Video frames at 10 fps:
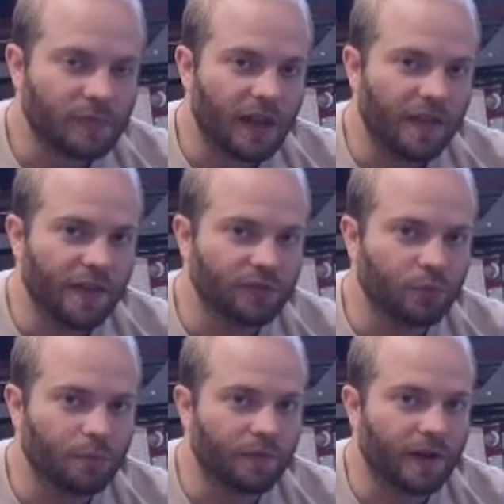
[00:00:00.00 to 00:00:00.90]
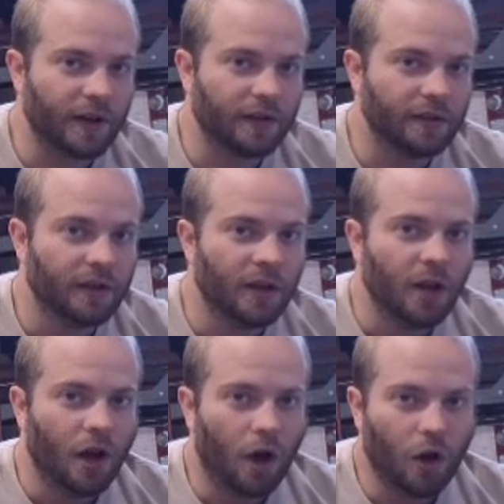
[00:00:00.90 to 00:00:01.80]
And this will provide
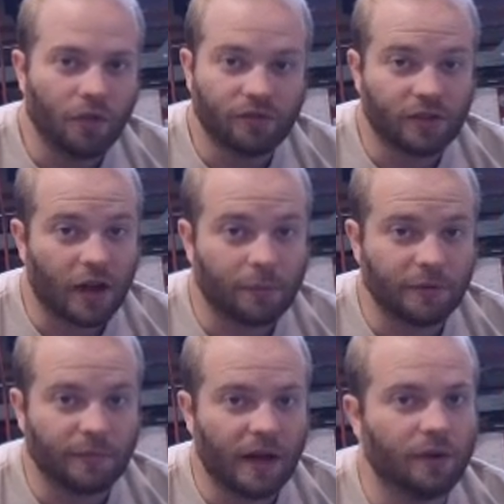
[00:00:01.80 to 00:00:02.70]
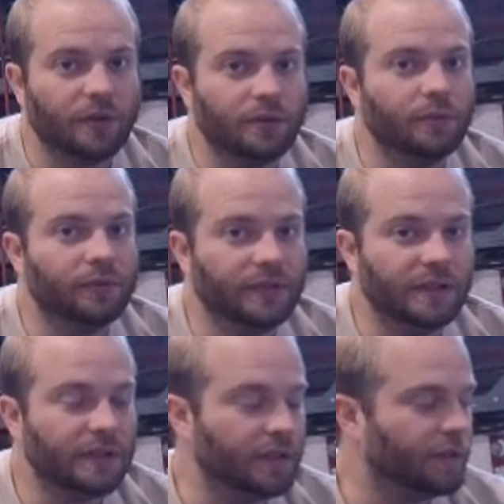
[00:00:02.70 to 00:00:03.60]
all the stopping power you really
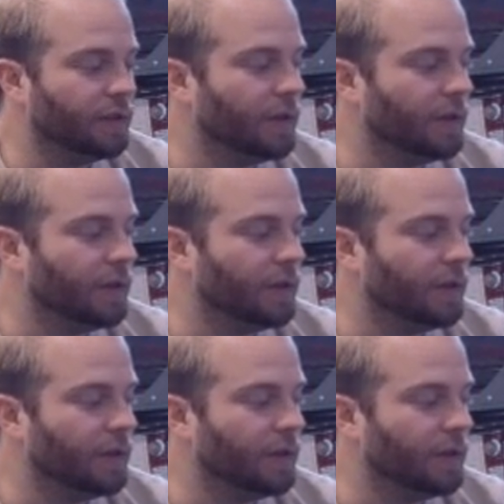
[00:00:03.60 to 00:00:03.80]
need.